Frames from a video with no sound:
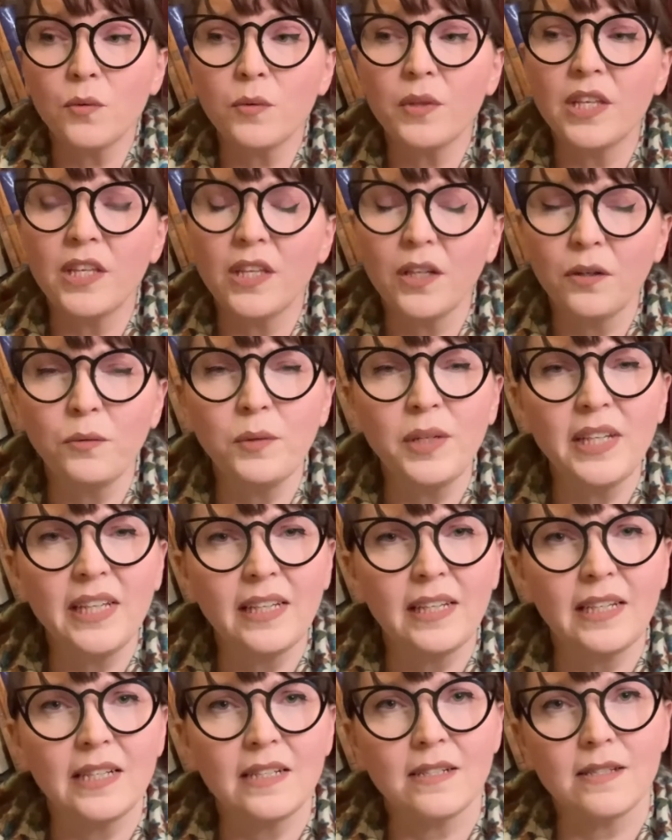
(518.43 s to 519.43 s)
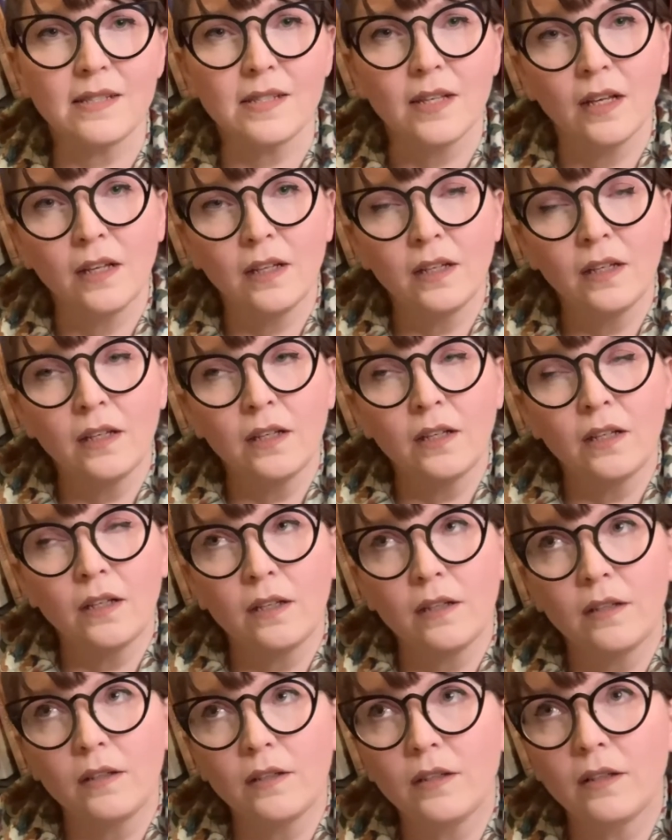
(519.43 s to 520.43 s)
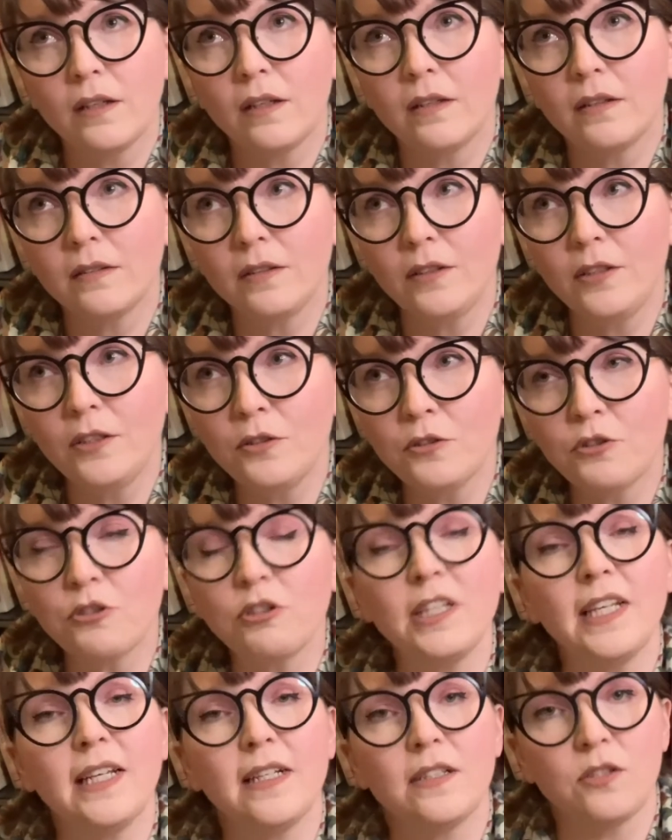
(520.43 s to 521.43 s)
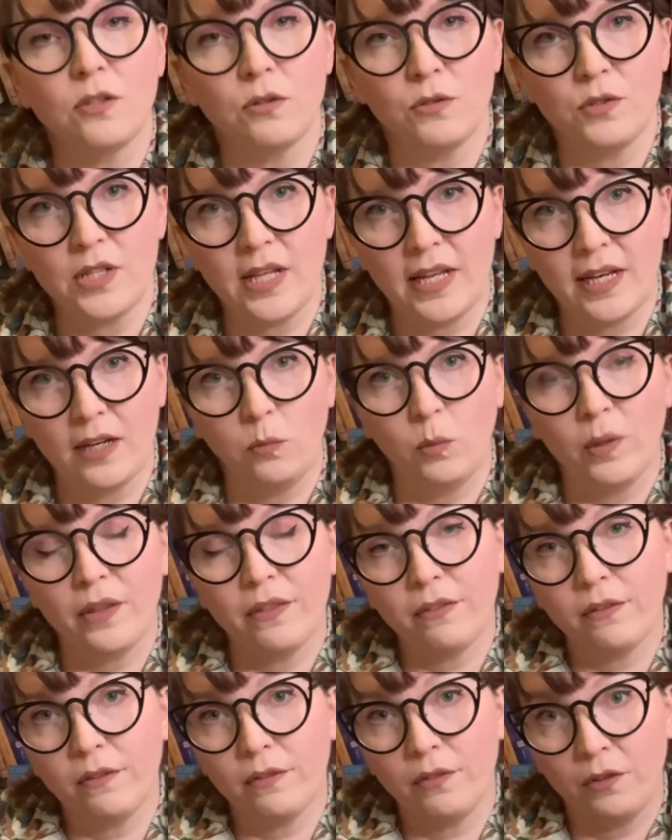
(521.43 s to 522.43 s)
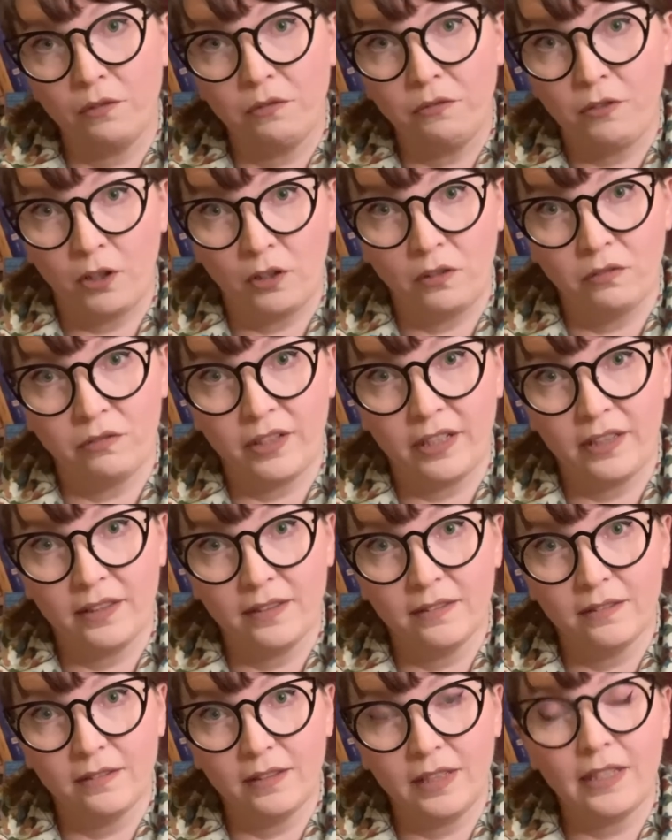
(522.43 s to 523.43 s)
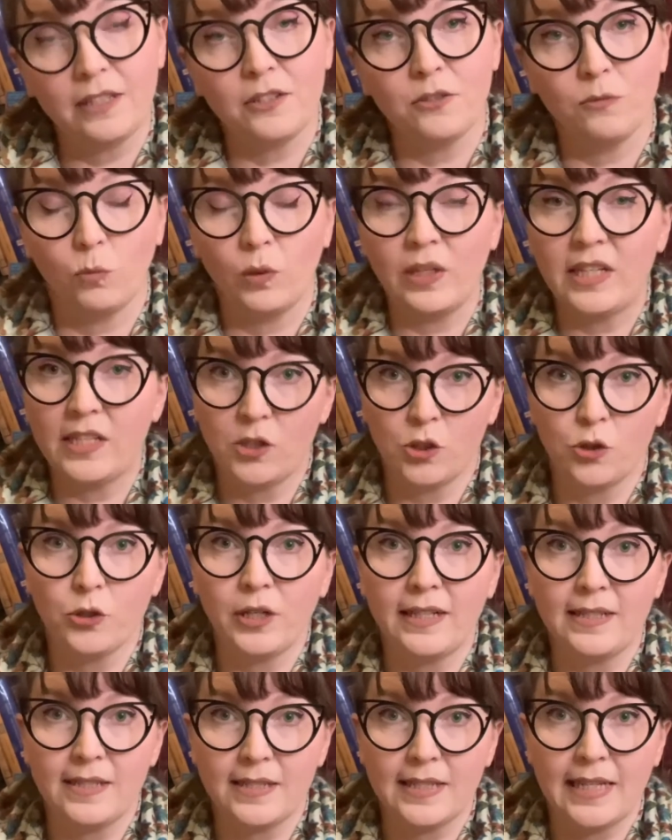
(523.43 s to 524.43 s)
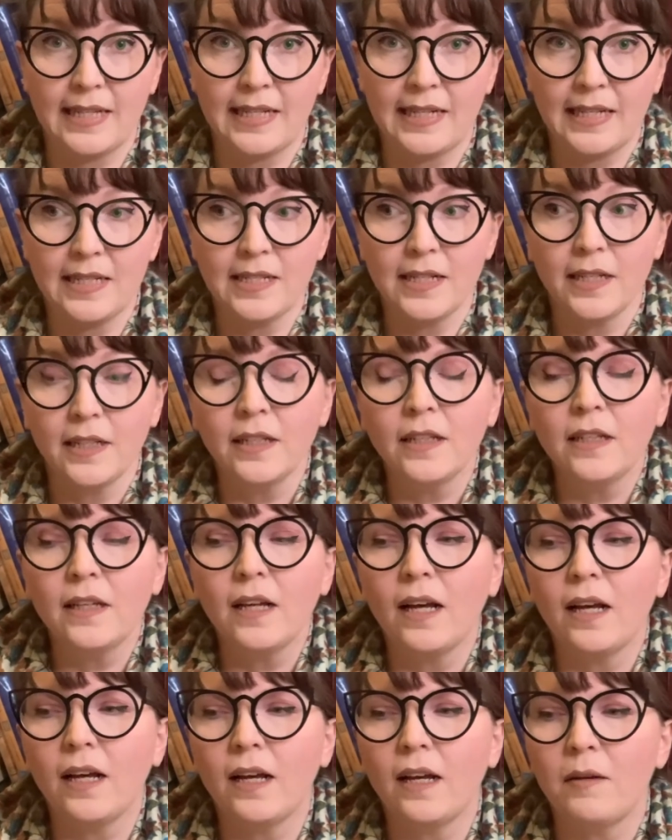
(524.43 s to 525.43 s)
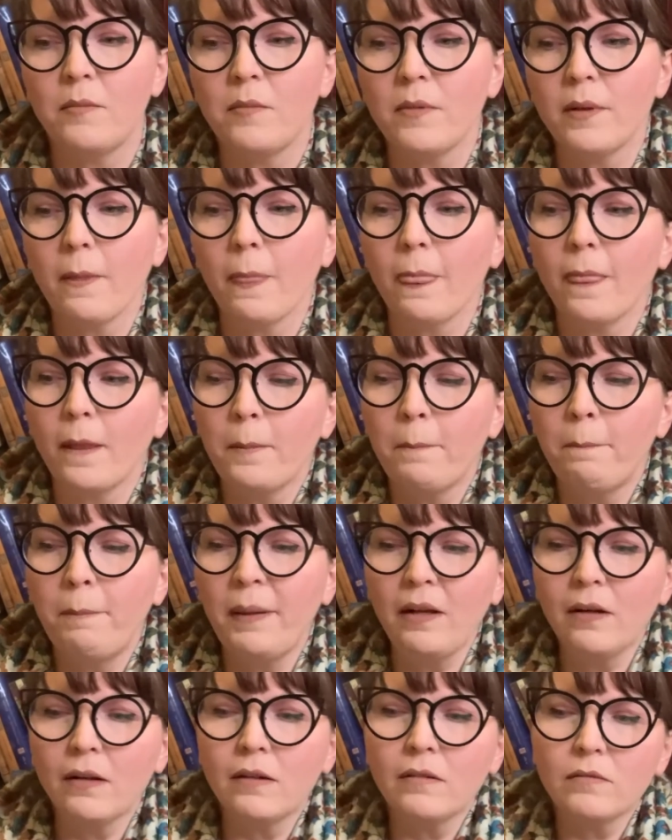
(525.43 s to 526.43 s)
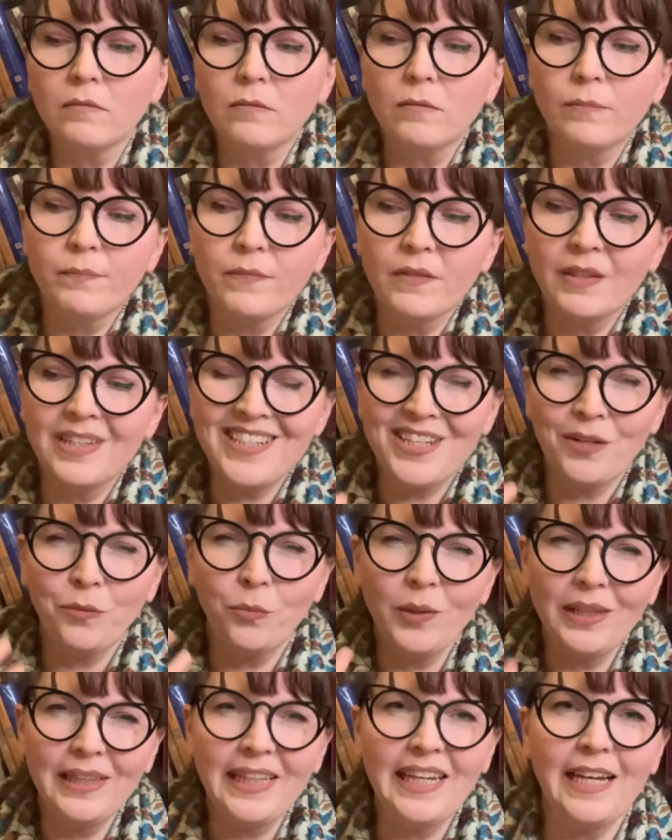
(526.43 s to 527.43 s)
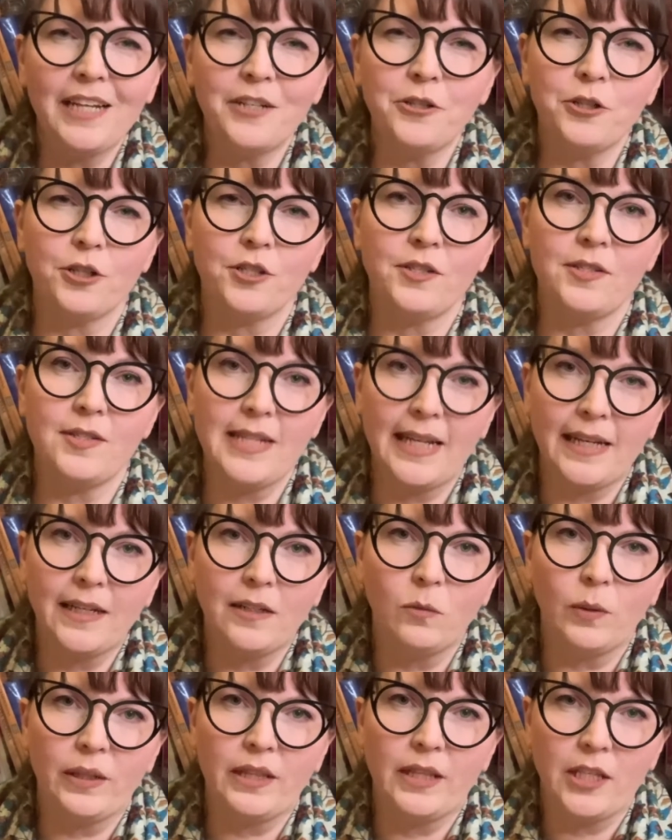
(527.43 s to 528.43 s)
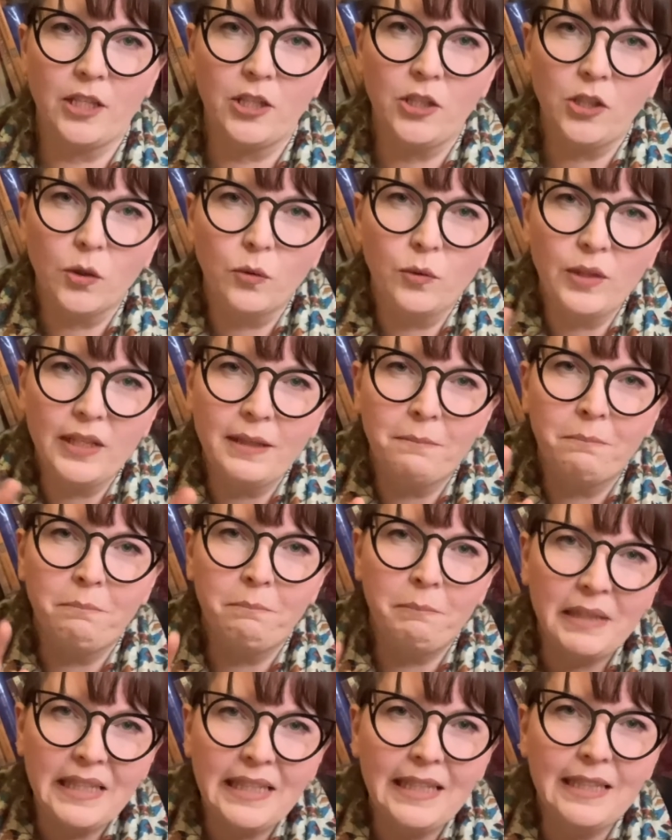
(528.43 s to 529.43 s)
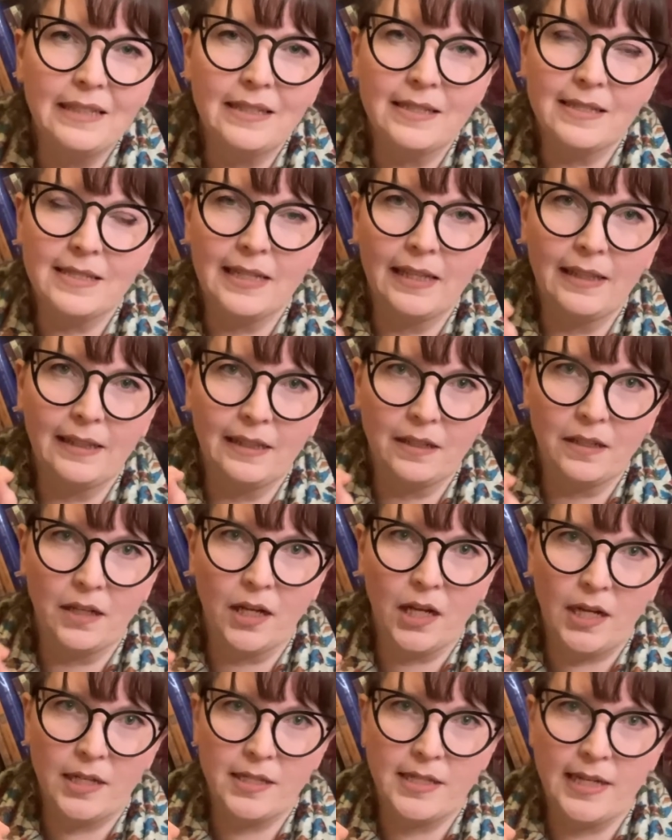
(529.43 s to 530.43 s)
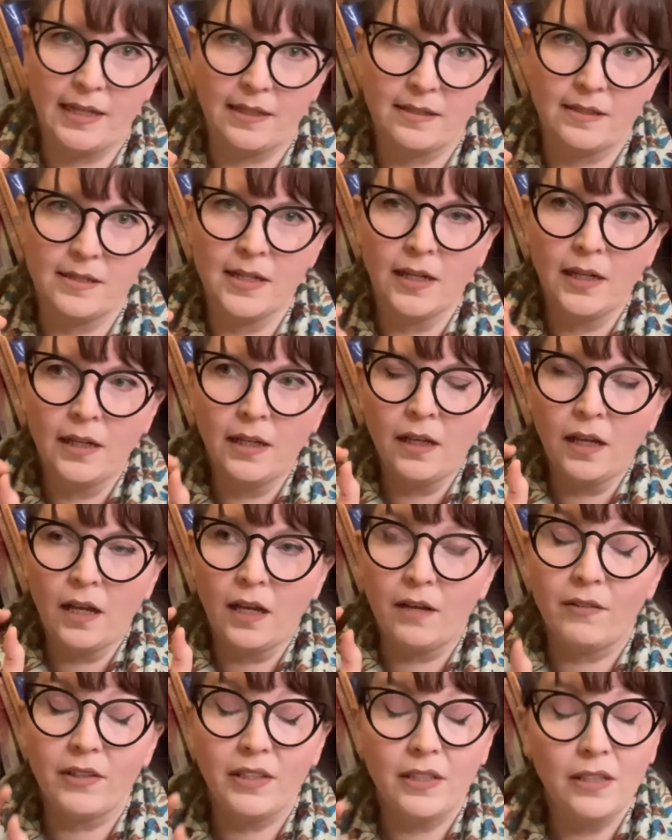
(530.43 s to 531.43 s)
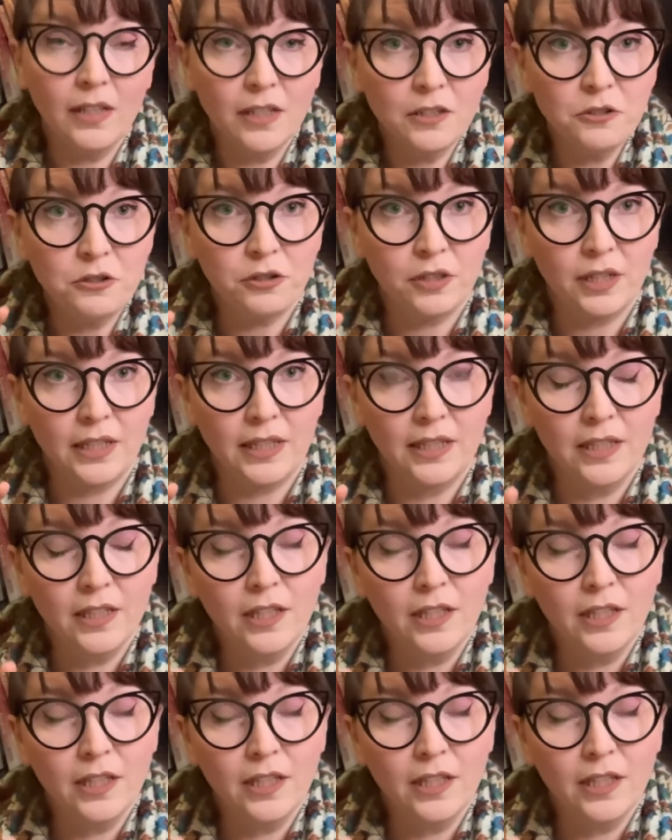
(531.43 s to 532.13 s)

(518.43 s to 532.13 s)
the yoni is usually associated with the vulva when it's translated. But to really understand what the yoni means in the context of a yantra,